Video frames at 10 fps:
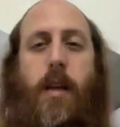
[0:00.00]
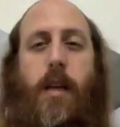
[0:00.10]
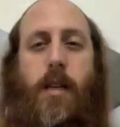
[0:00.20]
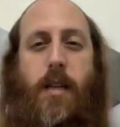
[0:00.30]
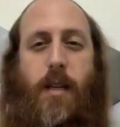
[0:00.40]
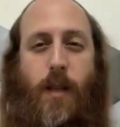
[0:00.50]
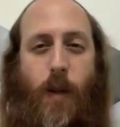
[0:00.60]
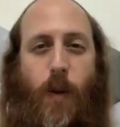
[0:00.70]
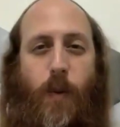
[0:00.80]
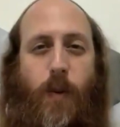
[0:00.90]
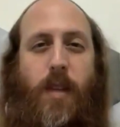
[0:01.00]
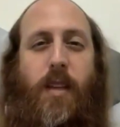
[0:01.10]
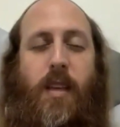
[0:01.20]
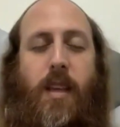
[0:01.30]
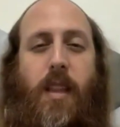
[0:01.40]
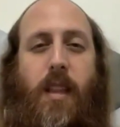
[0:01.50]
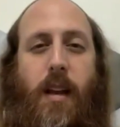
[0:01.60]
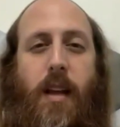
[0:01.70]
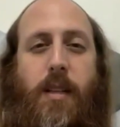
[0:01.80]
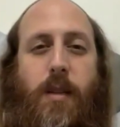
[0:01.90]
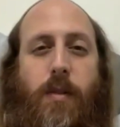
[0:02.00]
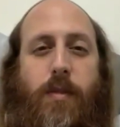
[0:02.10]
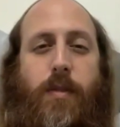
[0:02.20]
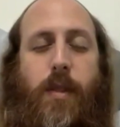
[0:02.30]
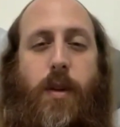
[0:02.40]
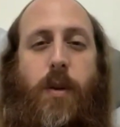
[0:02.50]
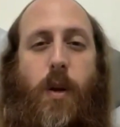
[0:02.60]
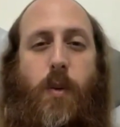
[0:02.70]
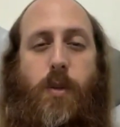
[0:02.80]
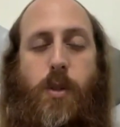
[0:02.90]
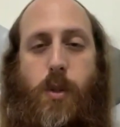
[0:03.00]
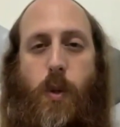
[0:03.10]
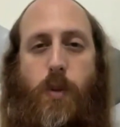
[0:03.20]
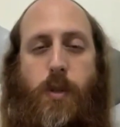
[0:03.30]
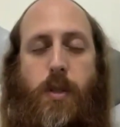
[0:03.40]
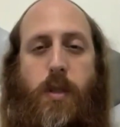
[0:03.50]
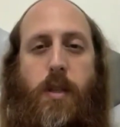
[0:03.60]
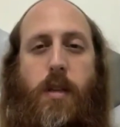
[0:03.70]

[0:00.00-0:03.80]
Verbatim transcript: and glow in the light of their own souls.